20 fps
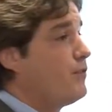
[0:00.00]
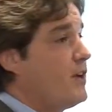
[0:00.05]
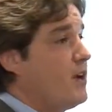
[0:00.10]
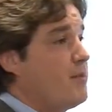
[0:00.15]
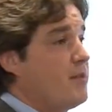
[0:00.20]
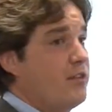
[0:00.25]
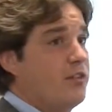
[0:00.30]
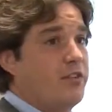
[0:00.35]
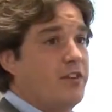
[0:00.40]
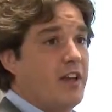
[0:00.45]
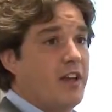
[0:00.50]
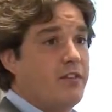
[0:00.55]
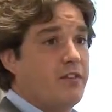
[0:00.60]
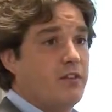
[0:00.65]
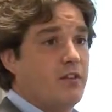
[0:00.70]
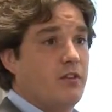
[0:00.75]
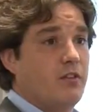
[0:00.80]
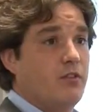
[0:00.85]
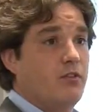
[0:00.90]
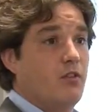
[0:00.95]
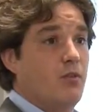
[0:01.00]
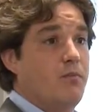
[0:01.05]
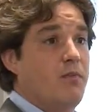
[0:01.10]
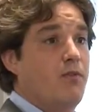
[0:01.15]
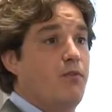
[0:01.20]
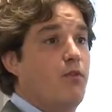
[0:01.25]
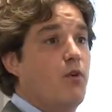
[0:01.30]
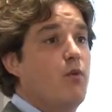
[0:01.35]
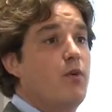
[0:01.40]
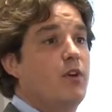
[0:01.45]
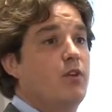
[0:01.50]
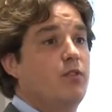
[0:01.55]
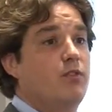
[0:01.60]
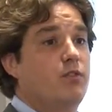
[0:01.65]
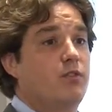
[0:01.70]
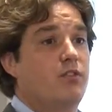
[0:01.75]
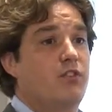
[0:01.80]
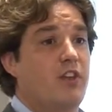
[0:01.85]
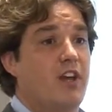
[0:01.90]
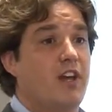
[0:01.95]
farm as a test. So before we could
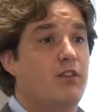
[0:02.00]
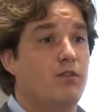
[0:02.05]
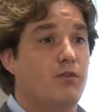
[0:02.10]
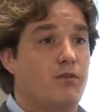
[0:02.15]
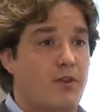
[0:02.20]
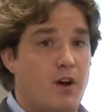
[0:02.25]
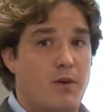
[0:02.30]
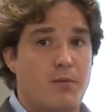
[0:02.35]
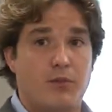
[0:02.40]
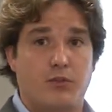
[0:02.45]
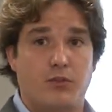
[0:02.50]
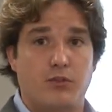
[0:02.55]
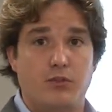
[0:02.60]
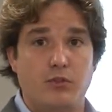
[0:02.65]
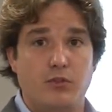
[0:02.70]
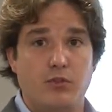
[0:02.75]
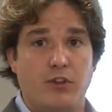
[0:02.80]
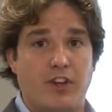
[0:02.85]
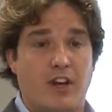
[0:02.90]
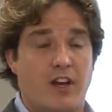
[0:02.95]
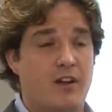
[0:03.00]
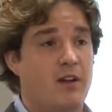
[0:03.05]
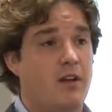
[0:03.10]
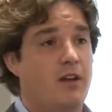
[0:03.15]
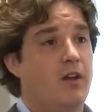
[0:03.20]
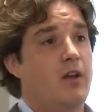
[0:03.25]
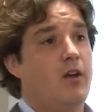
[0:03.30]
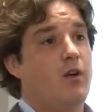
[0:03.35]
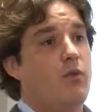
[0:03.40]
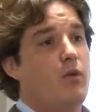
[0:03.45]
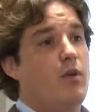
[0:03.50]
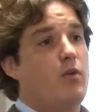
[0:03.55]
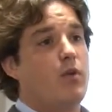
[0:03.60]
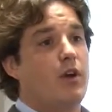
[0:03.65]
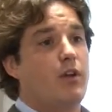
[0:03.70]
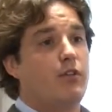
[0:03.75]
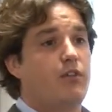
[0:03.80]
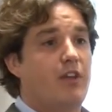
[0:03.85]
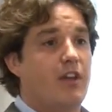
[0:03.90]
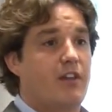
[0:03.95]
say to farmers to do that, we
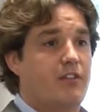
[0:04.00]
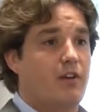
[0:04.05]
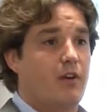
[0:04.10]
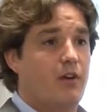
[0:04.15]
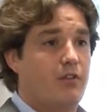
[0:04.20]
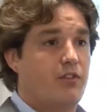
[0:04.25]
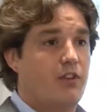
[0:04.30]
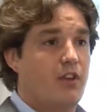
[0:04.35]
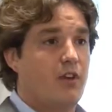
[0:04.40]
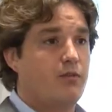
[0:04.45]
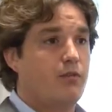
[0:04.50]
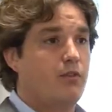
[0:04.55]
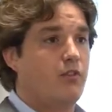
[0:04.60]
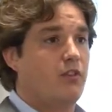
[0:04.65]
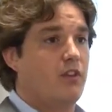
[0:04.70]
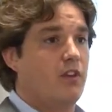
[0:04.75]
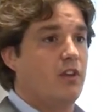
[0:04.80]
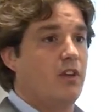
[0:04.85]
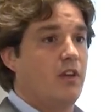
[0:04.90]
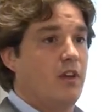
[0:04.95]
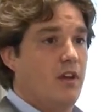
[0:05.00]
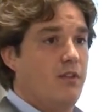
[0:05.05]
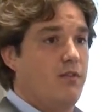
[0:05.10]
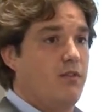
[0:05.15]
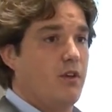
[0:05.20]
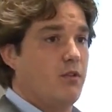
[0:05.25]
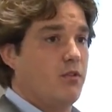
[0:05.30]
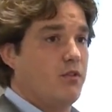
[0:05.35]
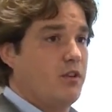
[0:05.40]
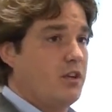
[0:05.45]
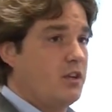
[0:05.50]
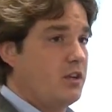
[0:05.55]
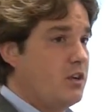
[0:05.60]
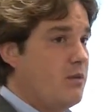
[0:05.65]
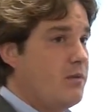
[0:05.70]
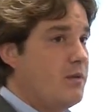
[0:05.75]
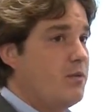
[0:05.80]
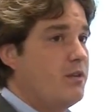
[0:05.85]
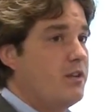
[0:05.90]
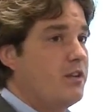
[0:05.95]
wanted to test ourselves to see if, there was an
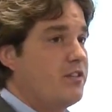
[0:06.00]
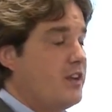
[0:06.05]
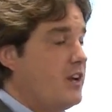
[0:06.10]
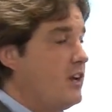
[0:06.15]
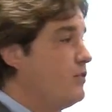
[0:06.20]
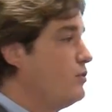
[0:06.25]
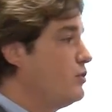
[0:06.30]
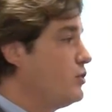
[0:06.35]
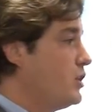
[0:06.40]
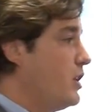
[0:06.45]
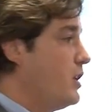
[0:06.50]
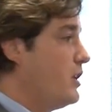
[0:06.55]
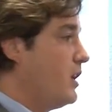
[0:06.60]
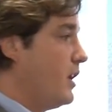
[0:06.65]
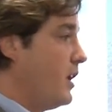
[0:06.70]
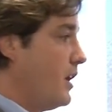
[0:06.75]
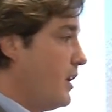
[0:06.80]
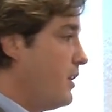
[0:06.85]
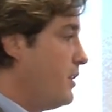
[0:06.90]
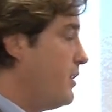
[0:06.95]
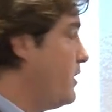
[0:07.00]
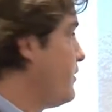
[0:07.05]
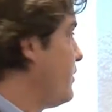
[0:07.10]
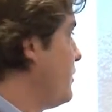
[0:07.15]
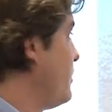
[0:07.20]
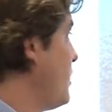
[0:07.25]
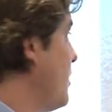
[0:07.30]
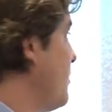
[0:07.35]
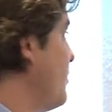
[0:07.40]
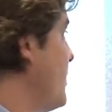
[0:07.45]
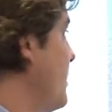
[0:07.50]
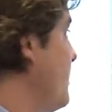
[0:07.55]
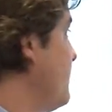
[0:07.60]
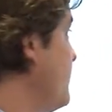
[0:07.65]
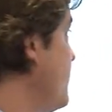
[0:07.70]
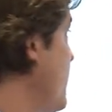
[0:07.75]
income and we decided to share this income with them.